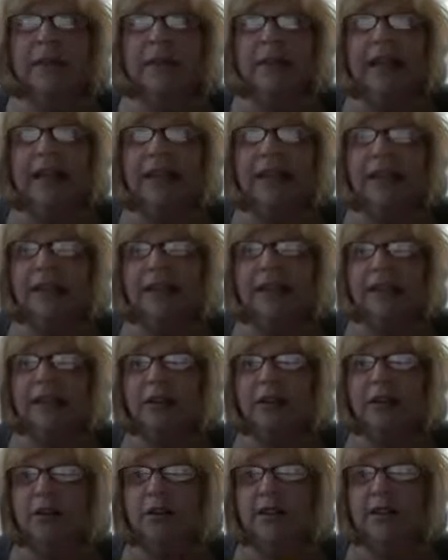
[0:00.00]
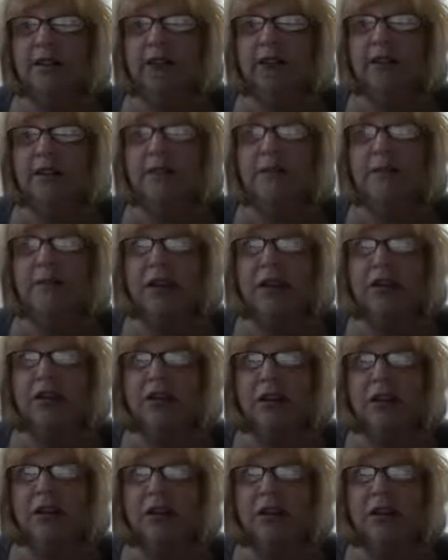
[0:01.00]
Let's consider the HEDIS
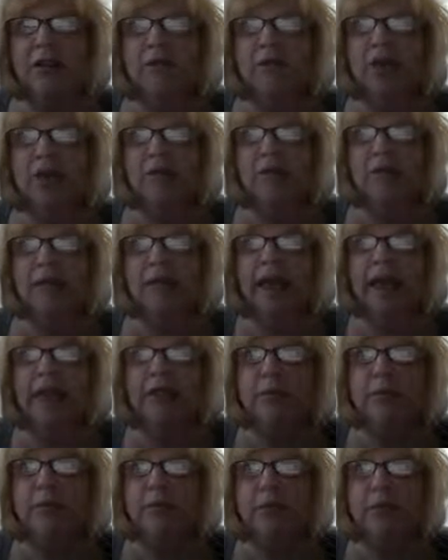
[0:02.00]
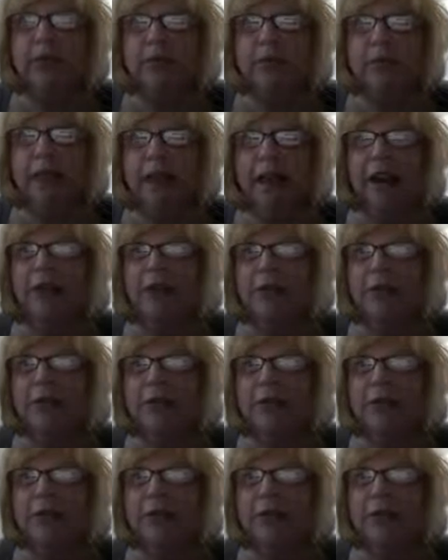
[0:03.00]
measure for compliance with beta blocker
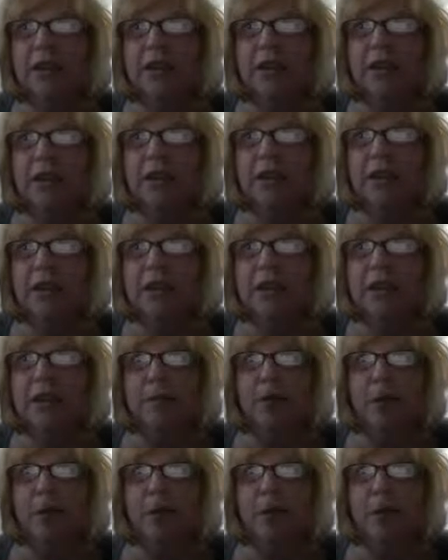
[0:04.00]
use in